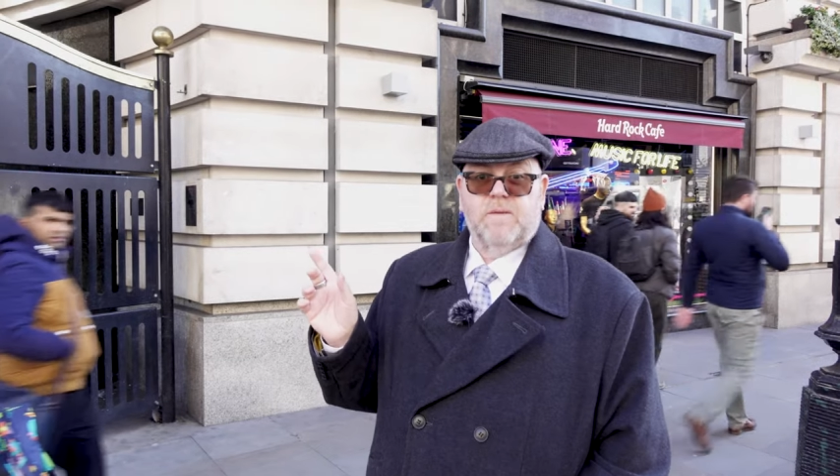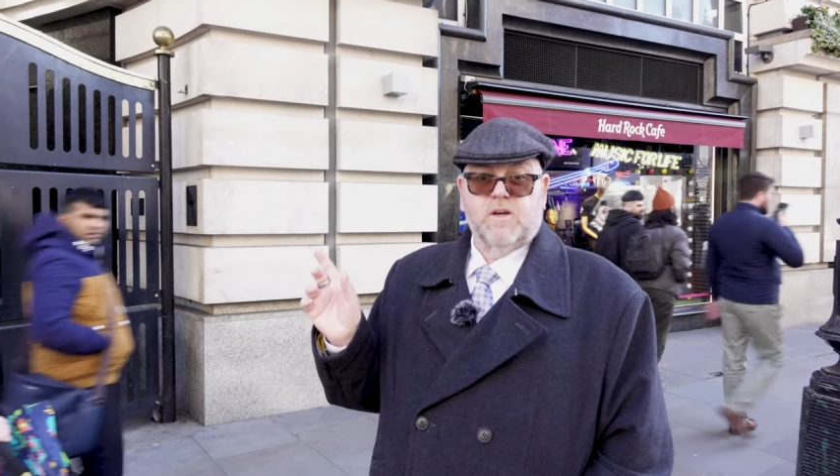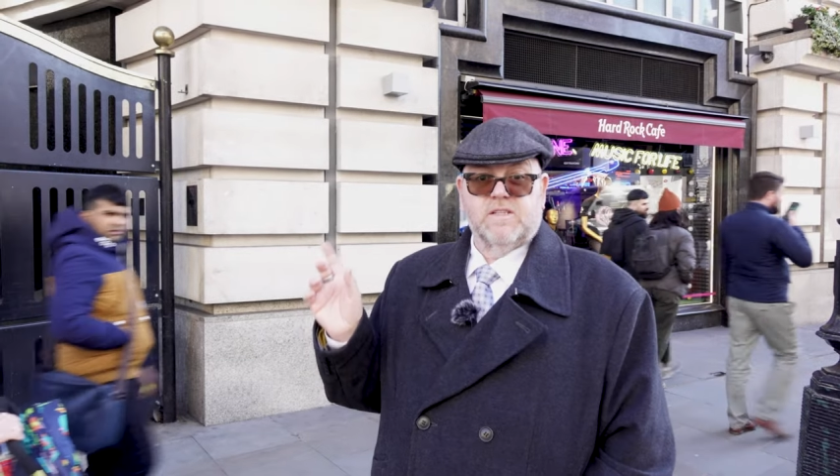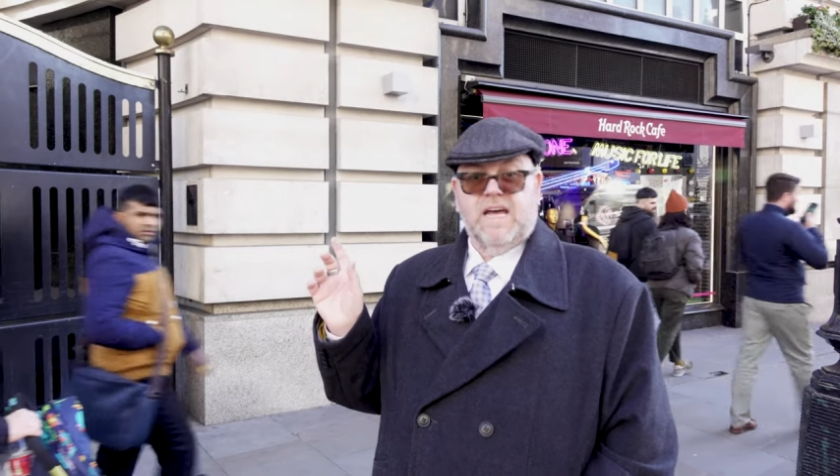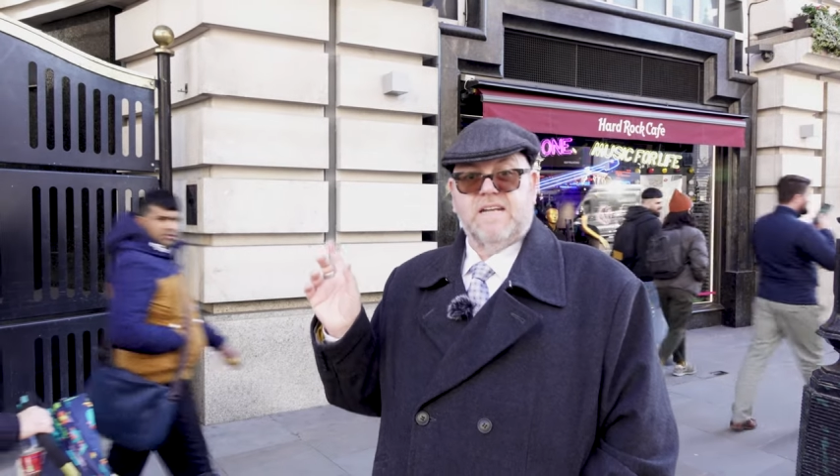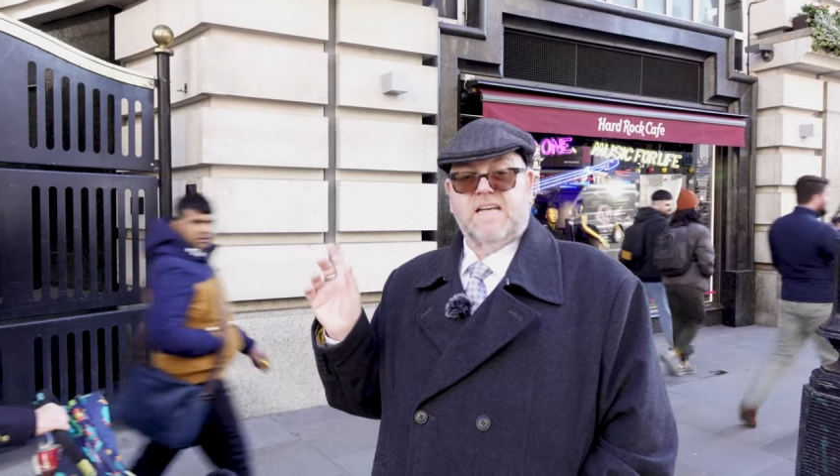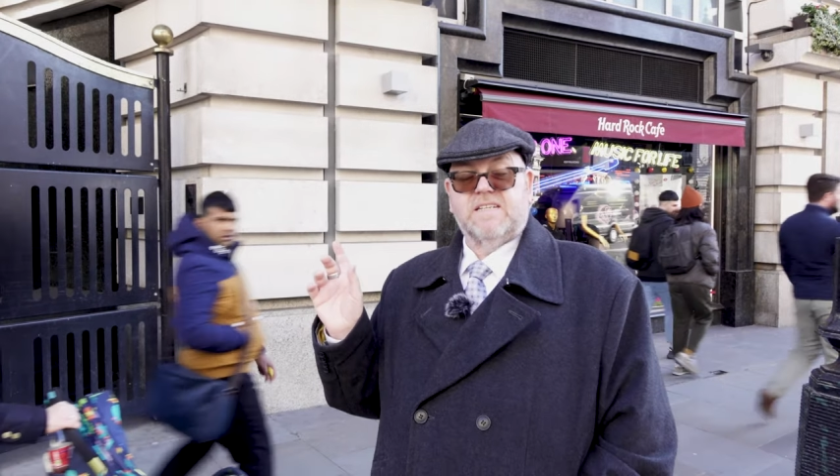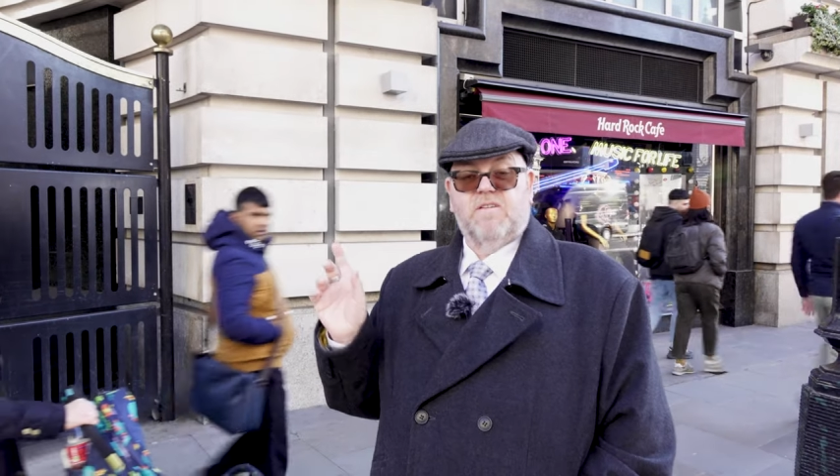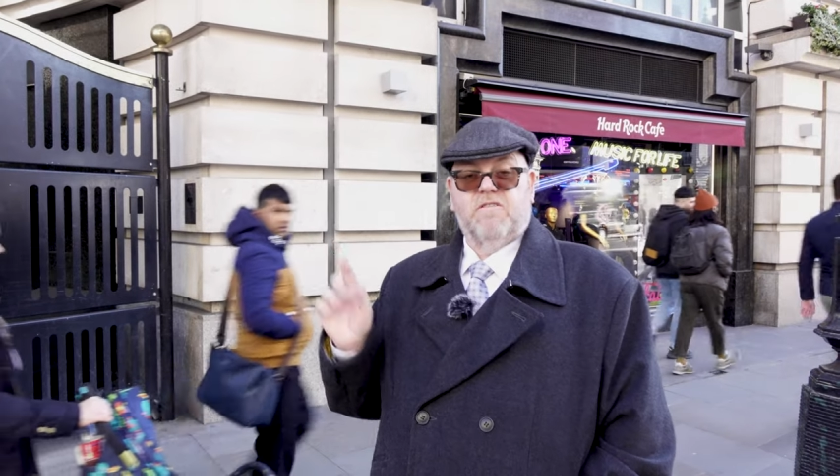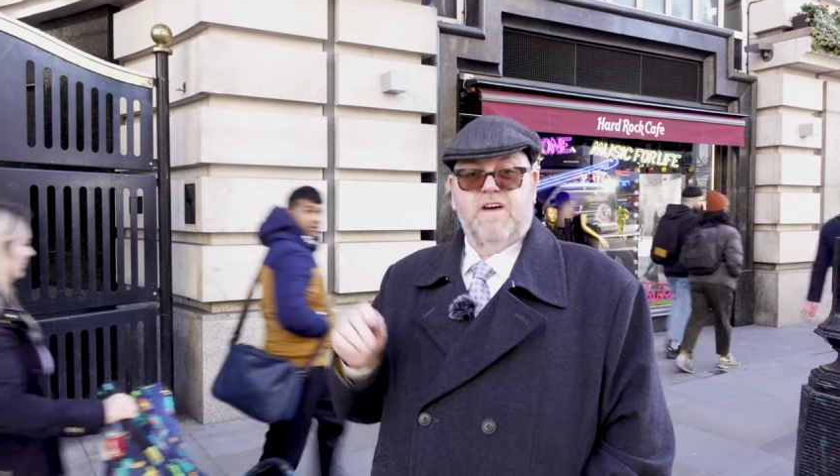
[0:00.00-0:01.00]
because it does
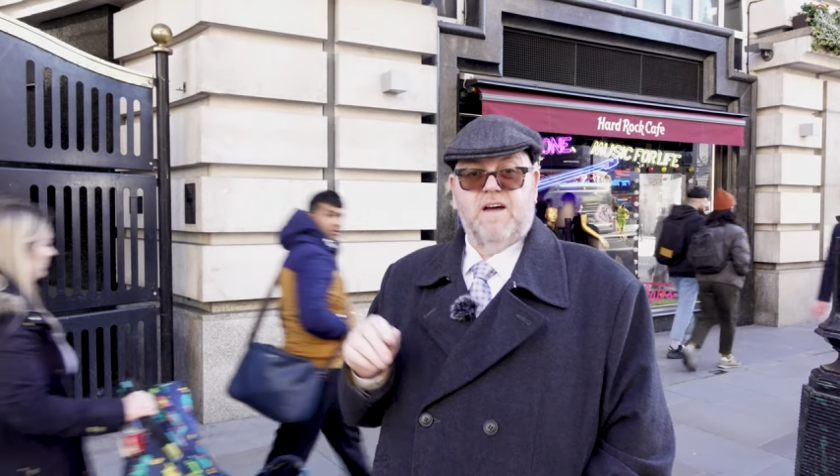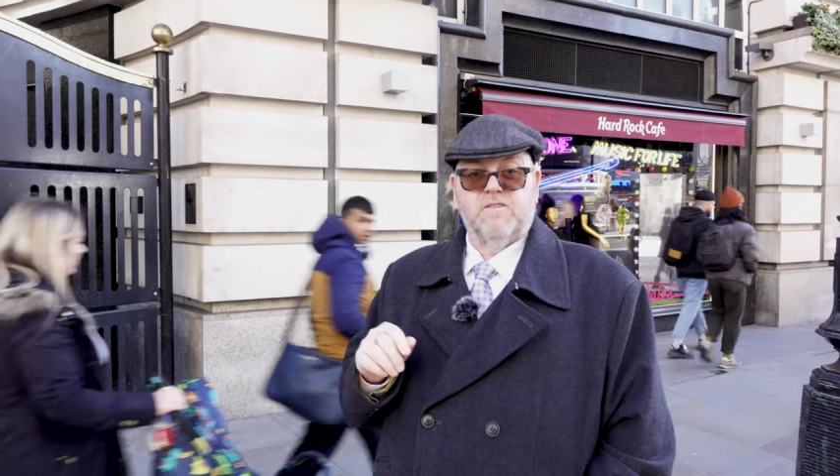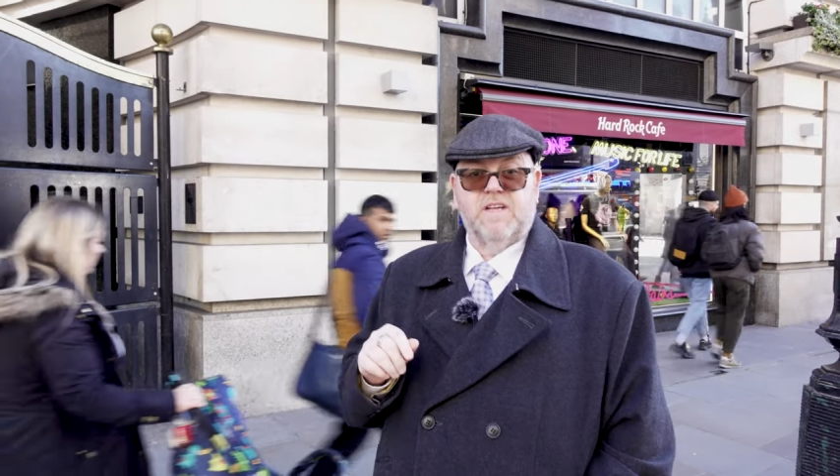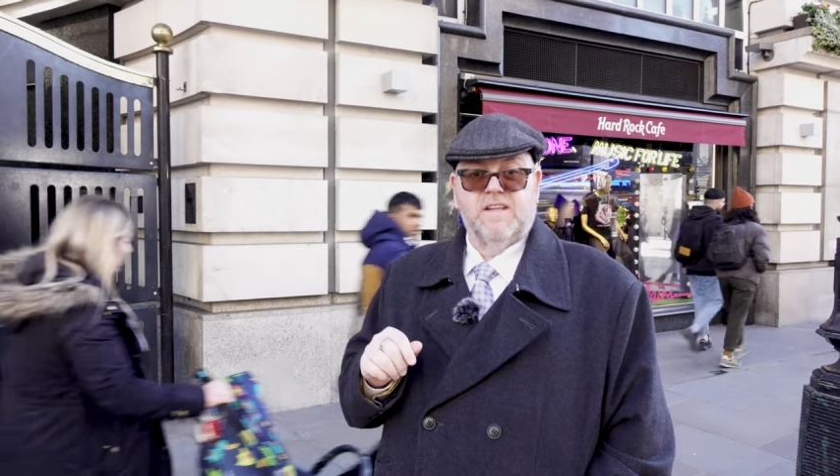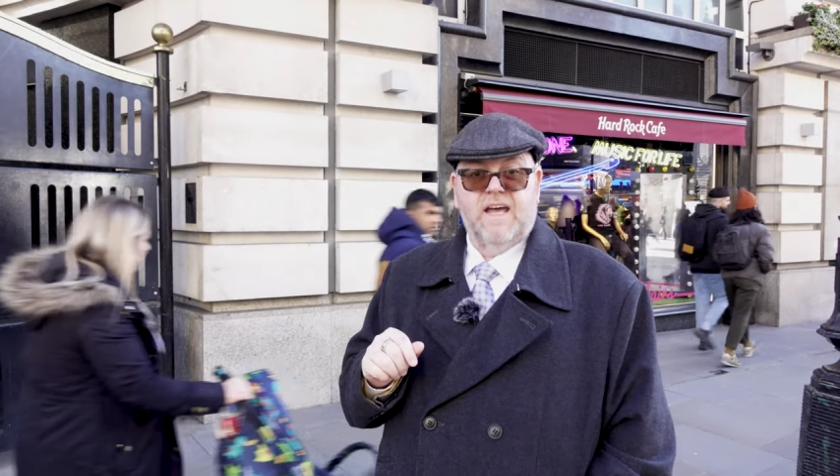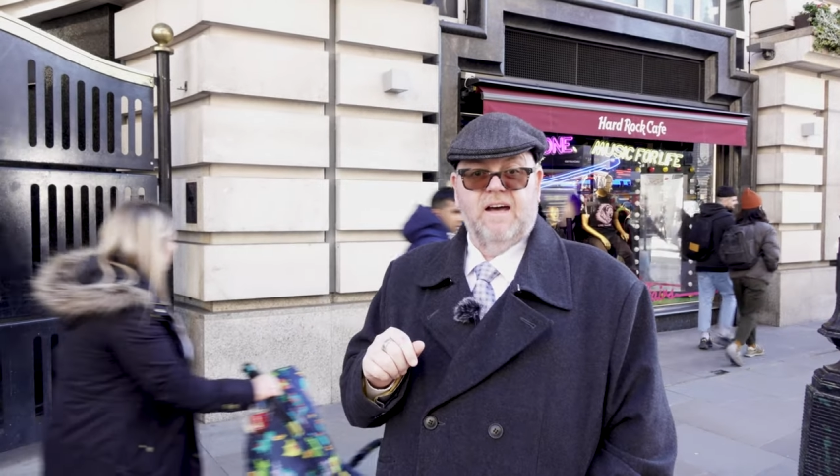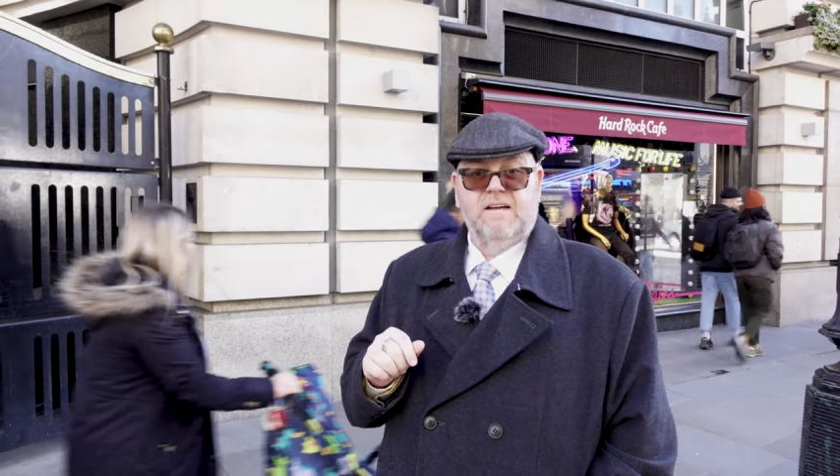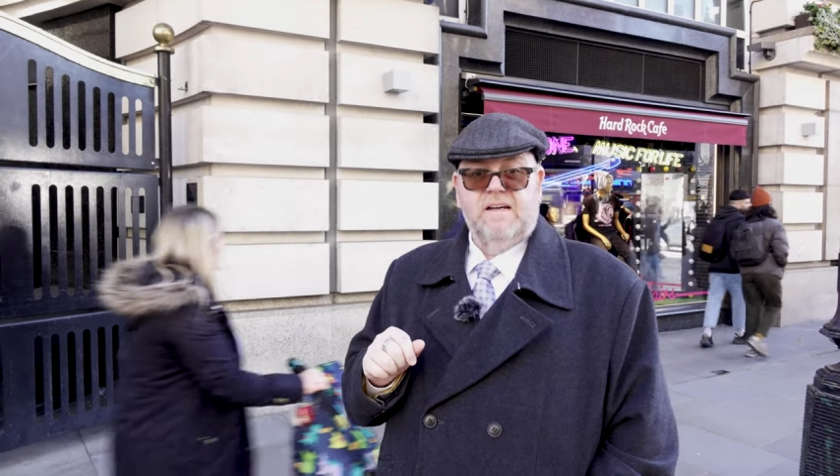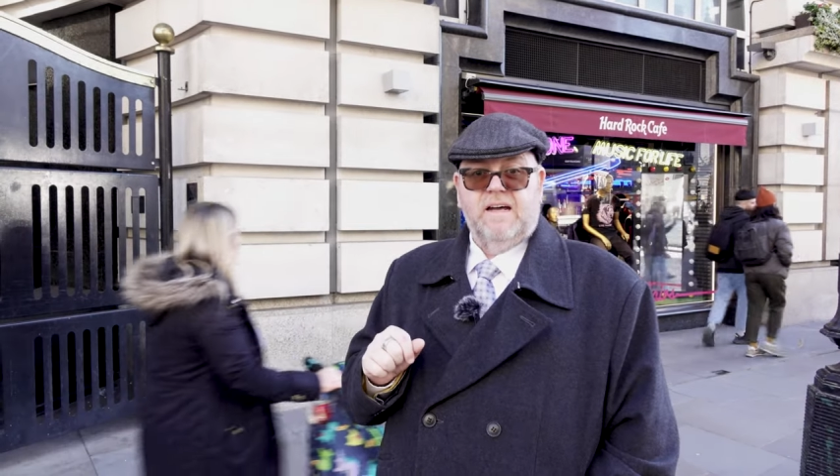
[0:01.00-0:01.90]
have a fountain there,